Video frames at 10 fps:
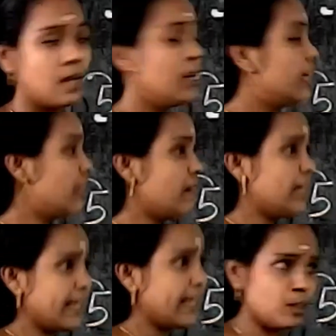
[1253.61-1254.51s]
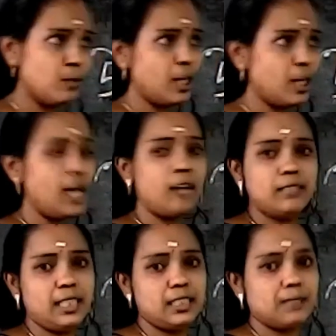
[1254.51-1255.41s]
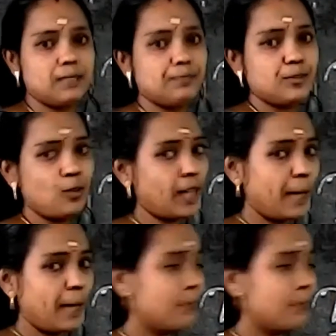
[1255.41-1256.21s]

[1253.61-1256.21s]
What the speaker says: In our textbook, how that? Okay.